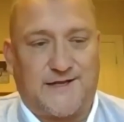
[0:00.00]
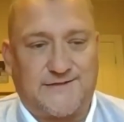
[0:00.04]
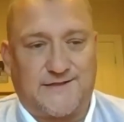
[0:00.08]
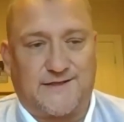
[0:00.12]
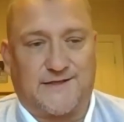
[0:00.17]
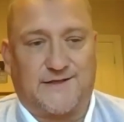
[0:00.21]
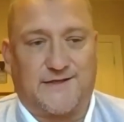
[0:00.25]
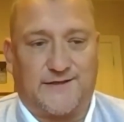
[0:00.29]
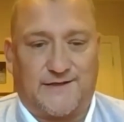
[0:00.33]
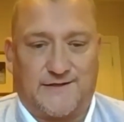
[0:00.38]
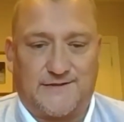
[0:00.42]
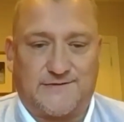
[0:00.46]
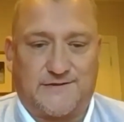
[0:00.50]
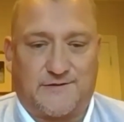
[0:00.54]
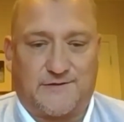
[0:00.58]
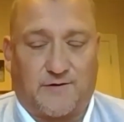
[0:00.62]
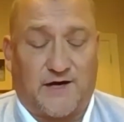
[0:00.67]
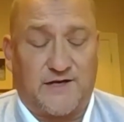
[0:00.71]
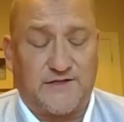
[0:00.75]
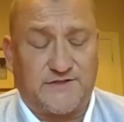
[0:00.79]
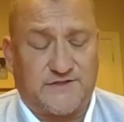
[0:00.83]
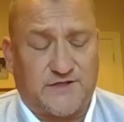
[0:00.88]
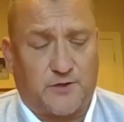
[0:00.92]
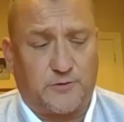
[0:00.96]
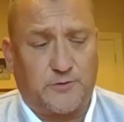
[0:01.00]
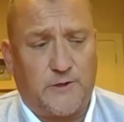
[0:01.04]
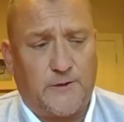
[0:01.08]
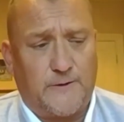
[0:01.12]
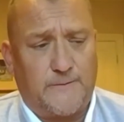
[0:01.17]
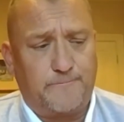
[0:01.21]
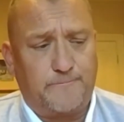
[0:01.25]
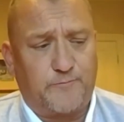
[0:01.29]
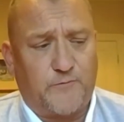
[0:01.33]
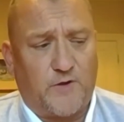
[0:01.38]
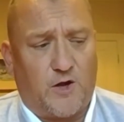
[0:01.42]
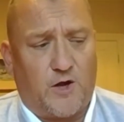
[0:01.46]
and it's great. So
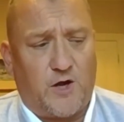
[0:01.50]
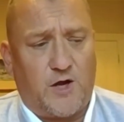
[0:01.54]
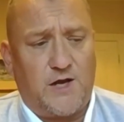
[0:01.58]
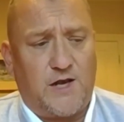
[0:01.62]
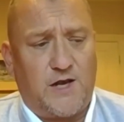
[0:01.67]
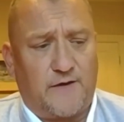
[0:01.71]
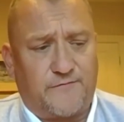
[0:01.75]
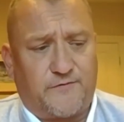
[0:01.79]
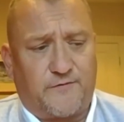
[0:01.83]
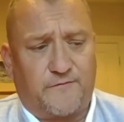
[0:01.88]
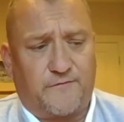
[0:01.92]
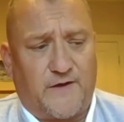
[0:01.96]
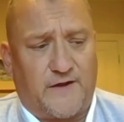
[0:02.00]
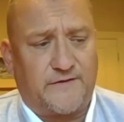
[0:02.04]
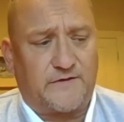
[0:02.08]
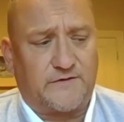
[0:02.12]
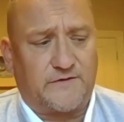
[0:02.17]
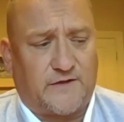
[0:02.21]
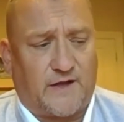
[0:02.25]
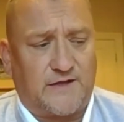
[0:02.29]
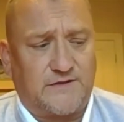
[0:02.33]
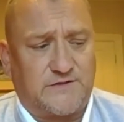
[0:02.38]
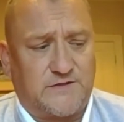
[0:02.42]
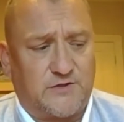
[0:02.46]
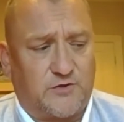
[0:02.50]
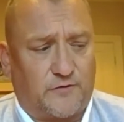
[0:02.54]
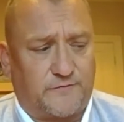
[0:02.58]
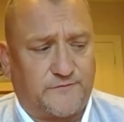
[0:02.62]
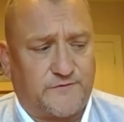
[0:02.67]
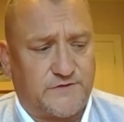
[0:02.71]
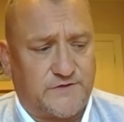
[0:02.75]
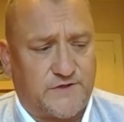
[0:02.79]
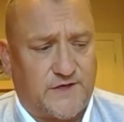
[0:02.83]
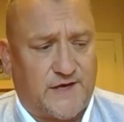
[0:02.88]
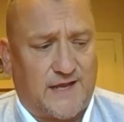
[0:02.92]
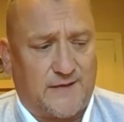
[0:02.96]
I love the fact that Dataloft has
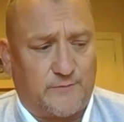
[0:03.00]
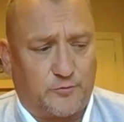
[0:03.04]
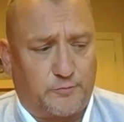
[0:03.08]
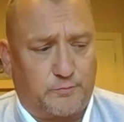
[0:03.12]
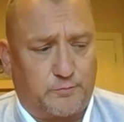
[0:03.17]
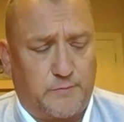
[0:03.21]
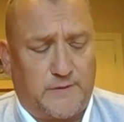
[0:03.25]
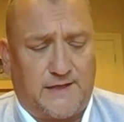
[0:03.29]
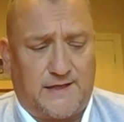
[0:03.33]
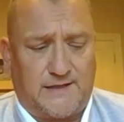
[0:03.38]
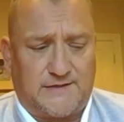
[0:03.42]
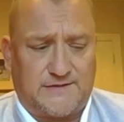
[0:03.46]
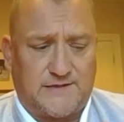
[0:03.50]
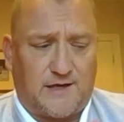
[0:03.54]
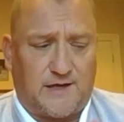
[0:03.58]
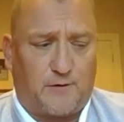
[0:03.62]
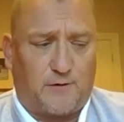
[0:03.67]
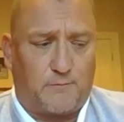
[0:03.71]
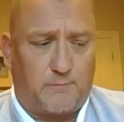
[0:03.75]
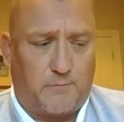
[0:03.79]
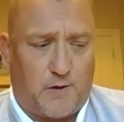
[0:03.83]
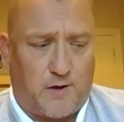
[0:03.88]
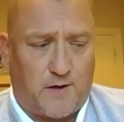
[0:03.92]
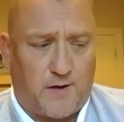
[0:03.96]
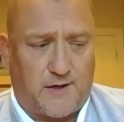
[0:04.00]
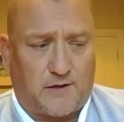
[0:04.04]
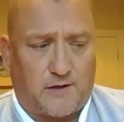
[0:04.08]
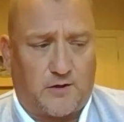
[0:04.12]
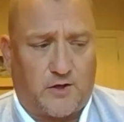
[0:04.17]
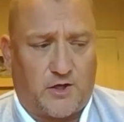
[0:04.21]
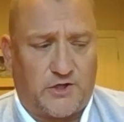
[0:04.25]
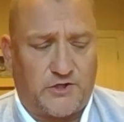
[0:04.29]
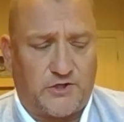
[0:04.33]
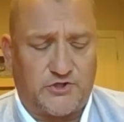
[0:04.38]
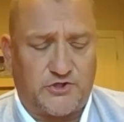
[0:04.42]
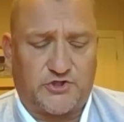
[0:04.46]
enabled me to help my
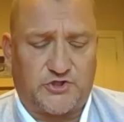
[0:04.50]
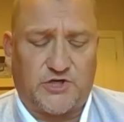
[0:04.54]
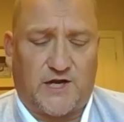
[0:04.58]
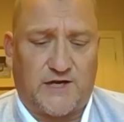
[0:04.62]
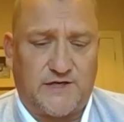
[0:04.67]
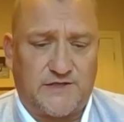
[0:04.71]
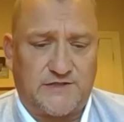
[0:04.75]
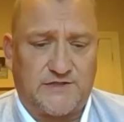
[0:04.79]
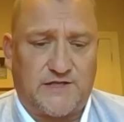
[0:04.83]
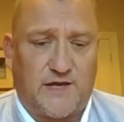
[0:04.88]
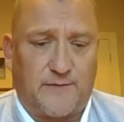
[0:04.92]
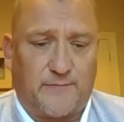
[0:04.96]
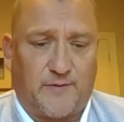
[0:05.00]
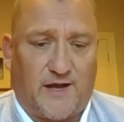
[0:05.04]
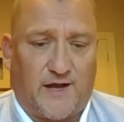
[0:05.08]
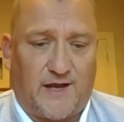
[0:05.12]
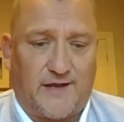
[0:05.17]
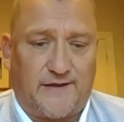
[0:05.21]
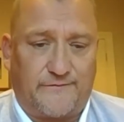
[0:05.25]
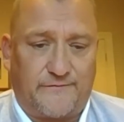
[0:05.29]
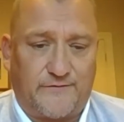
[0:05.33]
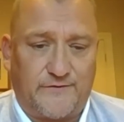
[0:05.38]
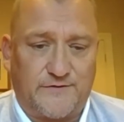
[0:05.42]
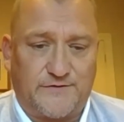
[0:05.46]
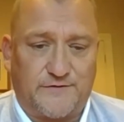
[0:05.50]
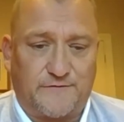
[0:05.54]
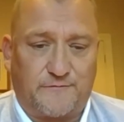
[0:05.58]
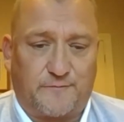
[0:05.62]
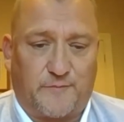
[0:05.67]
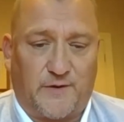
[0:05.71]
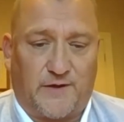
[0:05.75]
clients change their behaviors of